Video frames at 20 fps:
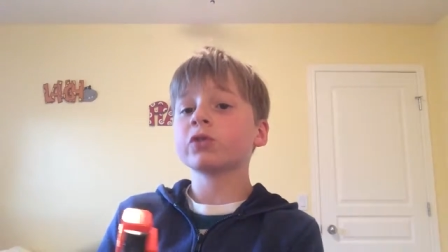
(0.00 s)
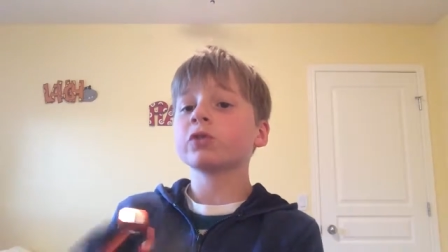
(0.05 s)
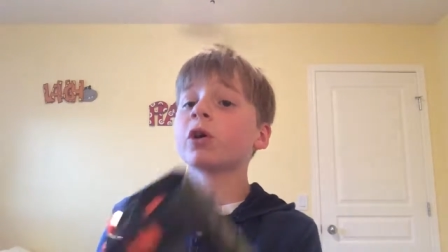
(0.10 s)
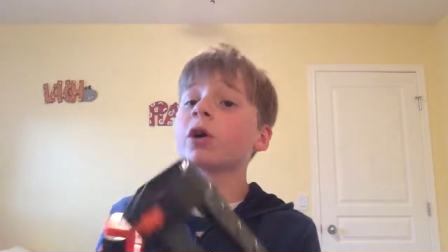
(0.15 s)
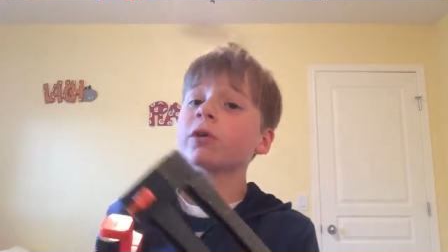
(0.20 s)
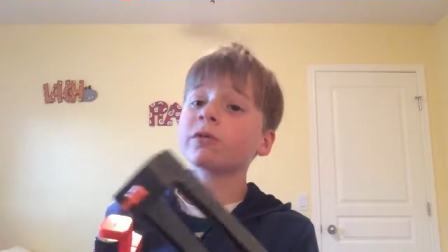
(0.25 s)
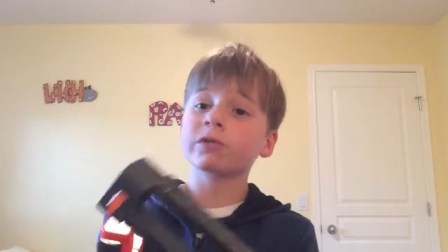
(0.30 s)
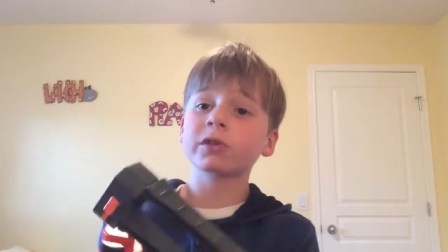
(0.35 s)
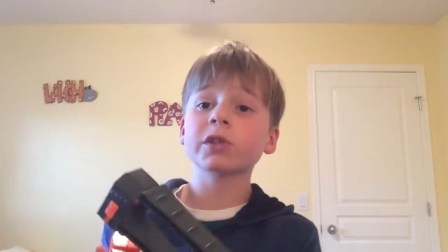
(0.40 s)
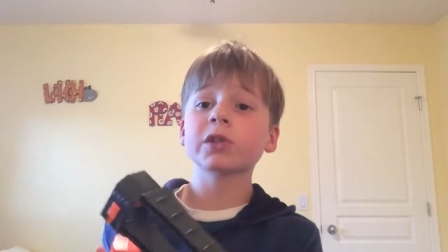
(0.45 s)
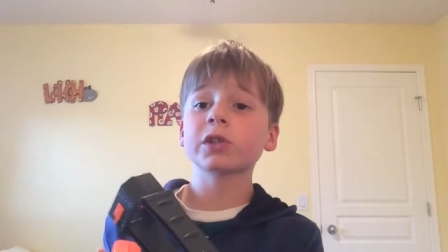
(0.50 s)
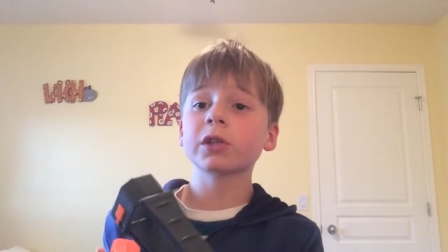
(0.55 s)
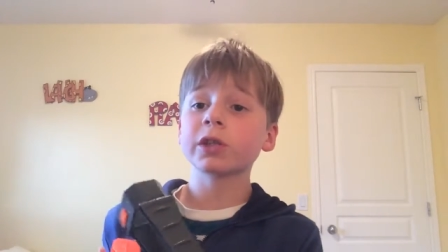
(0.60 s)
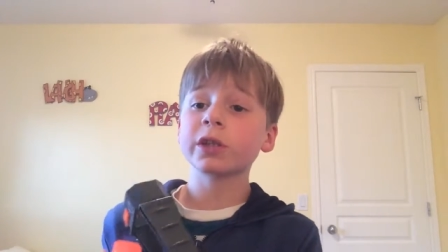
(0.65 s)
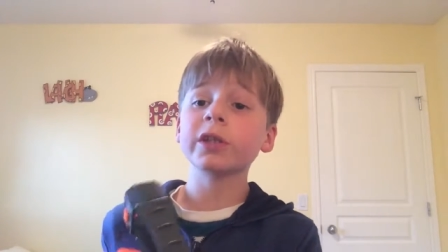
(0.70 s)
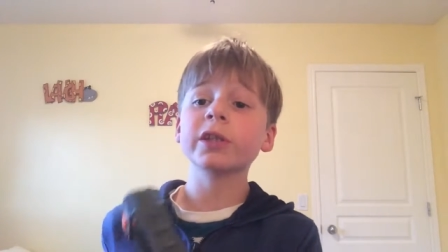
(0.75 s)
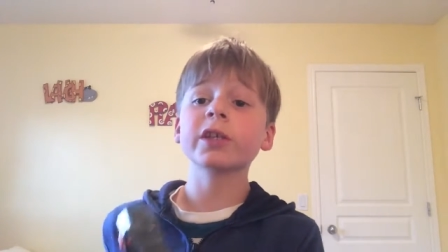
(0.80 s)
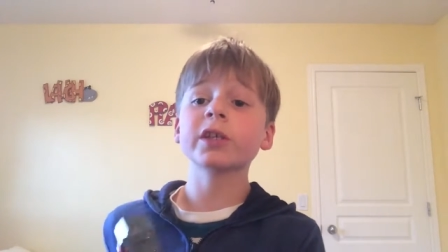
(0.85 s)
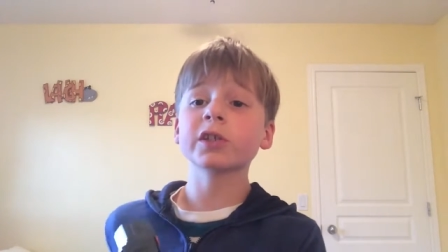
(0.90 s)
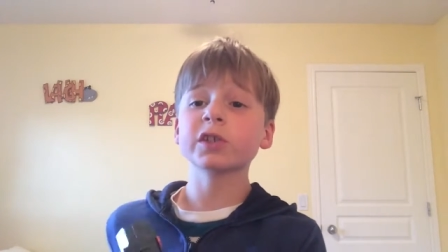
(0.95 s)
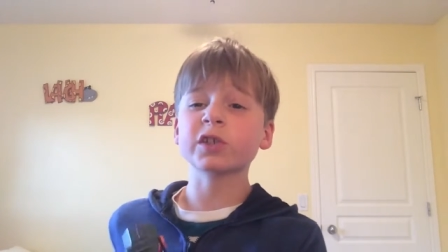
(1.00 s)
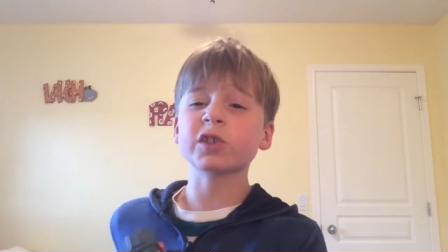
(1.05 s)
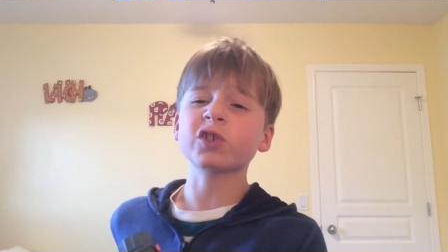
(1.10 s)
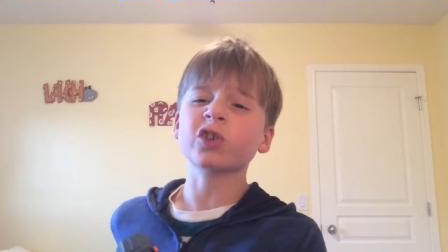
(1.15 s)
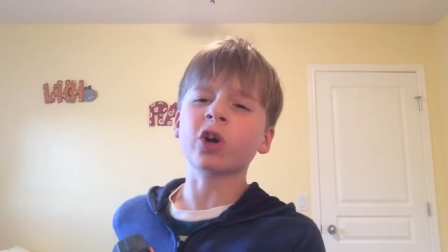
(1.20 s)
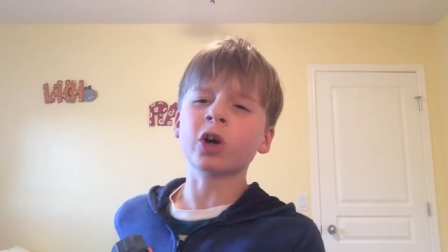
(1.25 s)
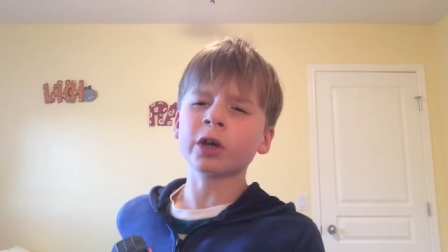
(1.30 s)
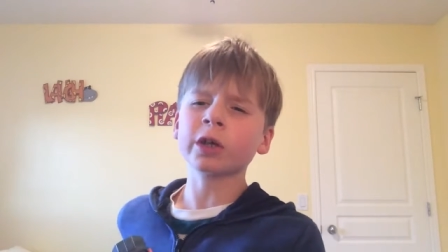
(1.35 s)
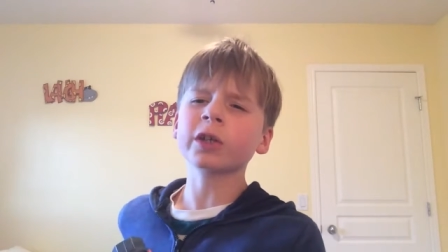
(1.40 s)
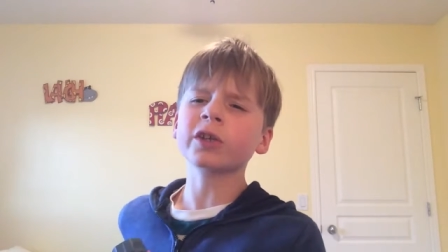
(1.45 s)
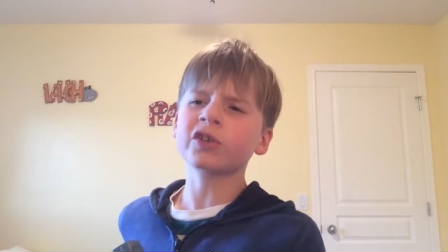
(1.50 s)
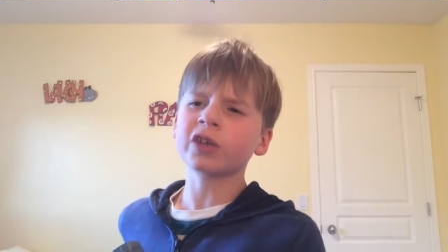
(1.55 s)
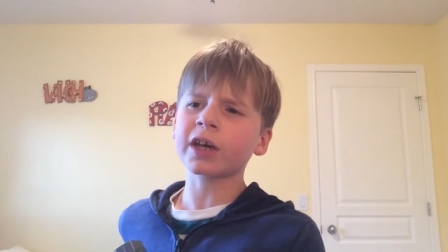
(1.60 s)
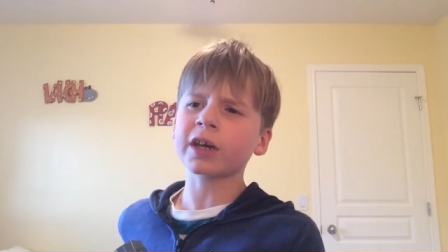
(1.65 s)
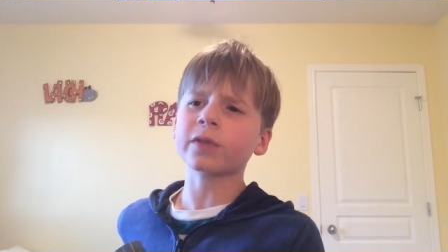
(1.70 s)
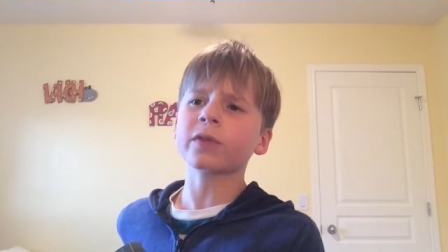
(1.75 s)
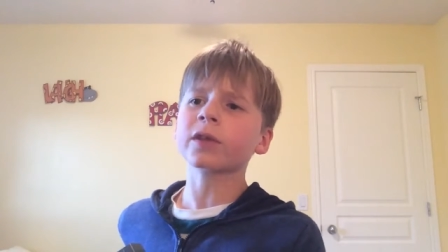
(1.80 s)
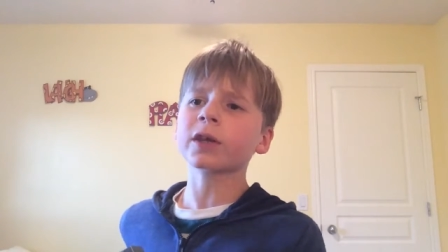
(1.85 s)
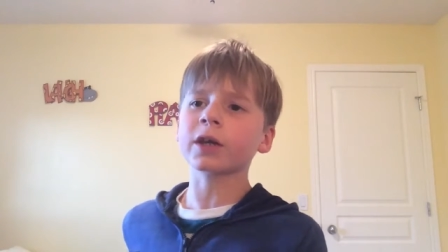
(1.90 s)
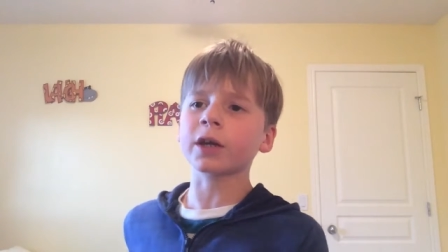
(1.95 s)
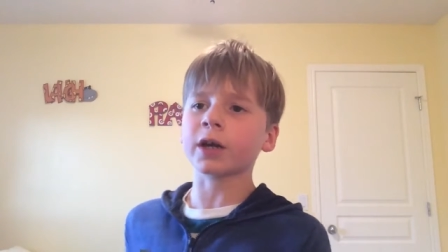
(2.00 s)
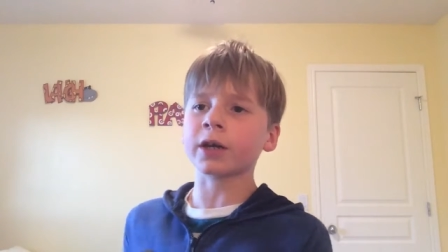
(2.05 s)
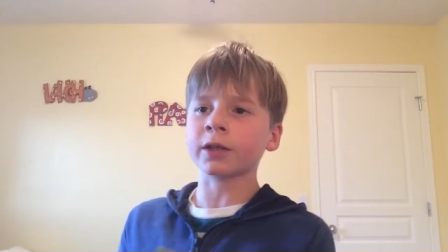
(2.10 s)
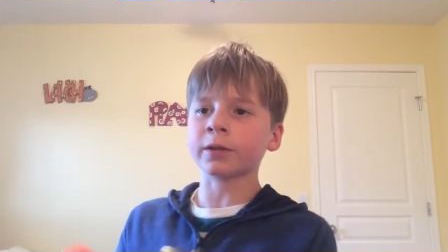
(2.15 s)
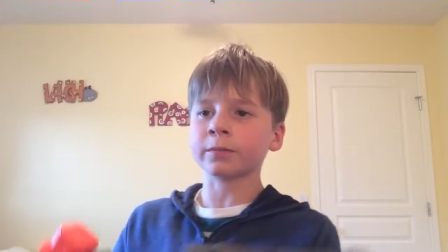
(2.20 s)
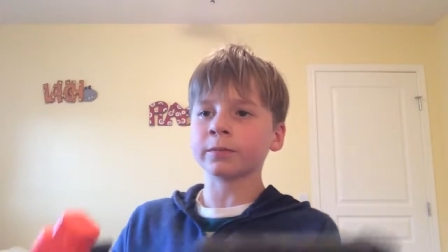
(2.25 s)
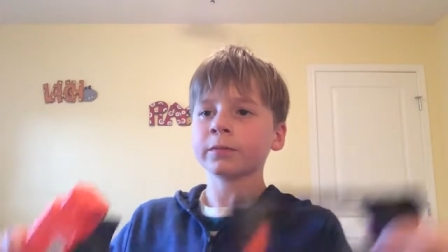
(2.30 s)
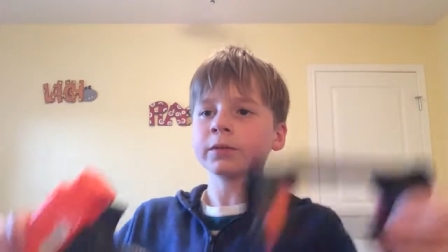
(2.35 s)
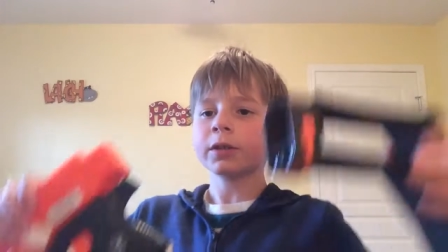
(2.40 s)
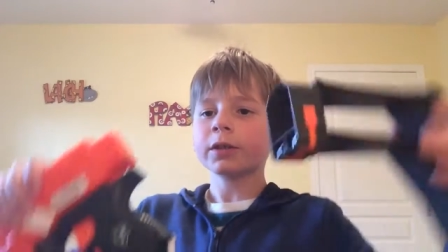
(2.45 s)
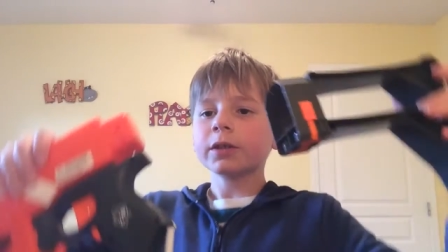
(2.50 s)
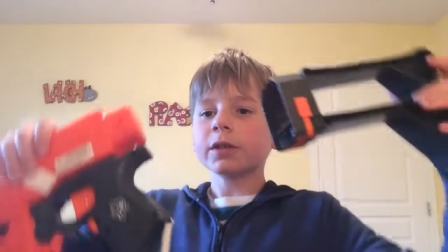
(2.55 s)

you obviously need a stock and take the gun.